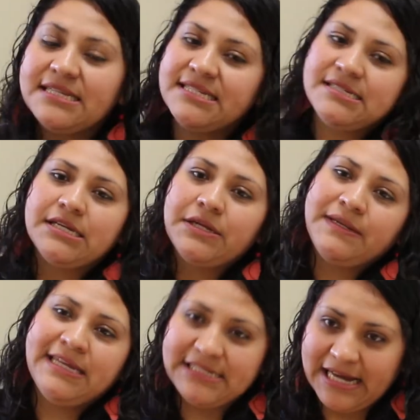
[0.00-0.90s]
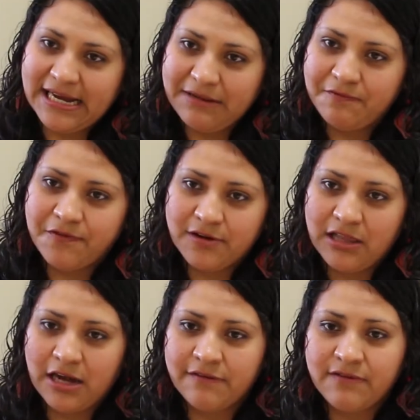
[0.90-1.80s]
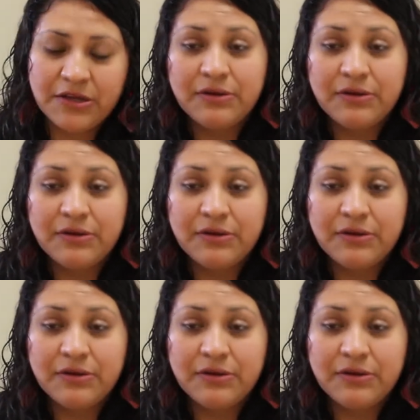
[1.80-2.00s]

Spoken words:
this is a unique time for a lot of the